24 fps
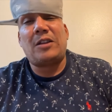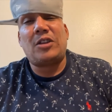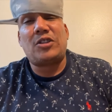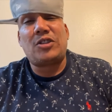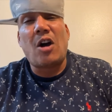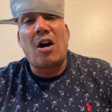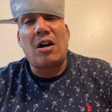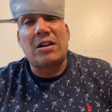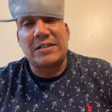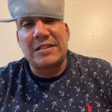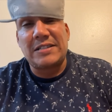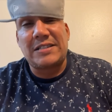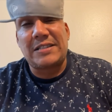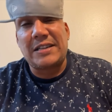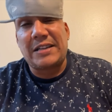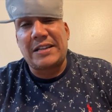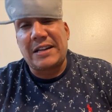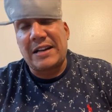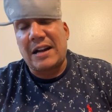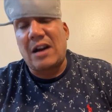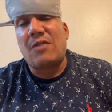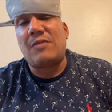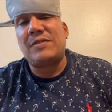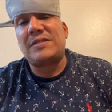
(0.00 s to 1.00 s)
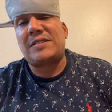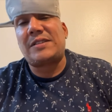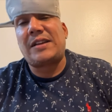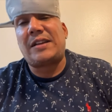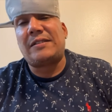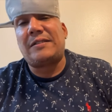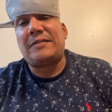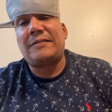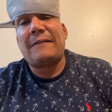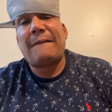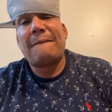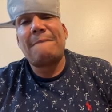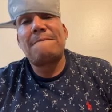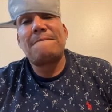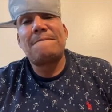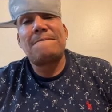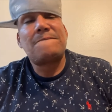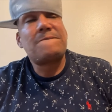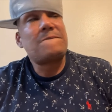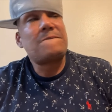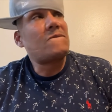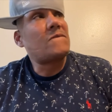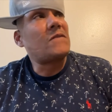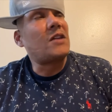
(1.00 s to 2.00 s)
The darkness did it. I always said it.
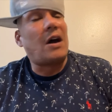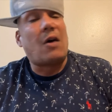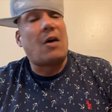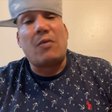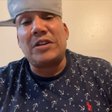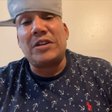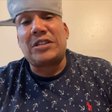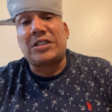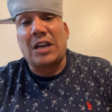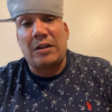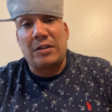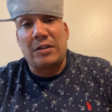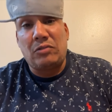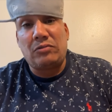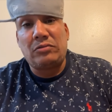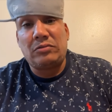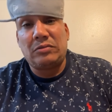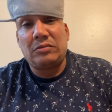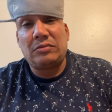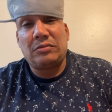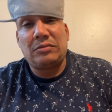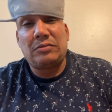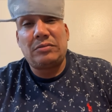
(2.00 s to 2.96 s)
I wish I knew.